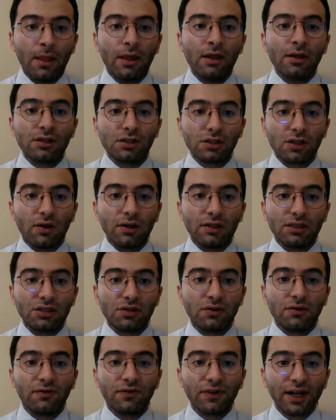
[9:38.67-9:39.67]
So it's
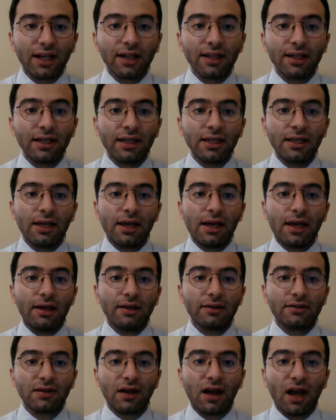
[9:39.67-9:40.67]
really uh,
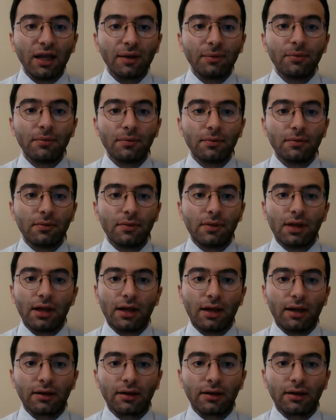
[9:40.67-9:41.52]
time uh,